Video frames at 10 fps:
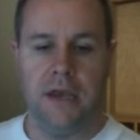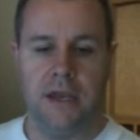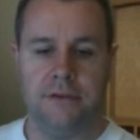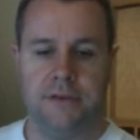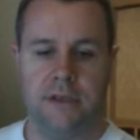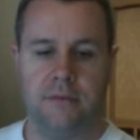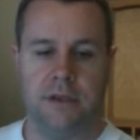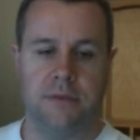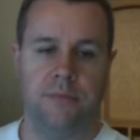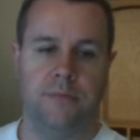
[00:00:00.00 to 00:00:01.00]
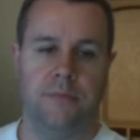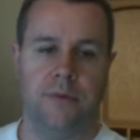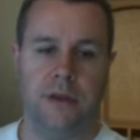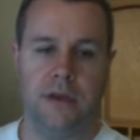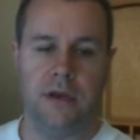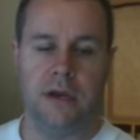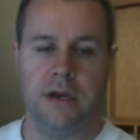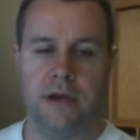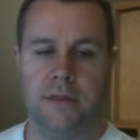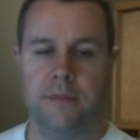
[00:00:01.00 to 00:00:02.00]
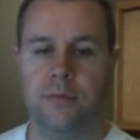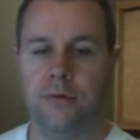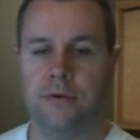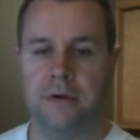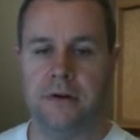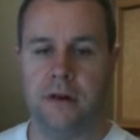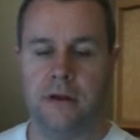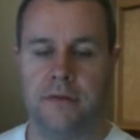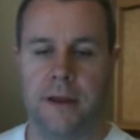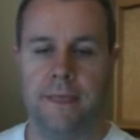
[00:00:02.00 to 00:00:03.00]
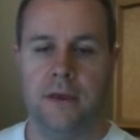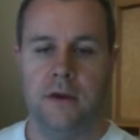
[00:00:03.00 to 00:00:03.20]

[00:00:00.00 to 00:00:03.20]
and you'll see that we get the the, uh, the border around all of that.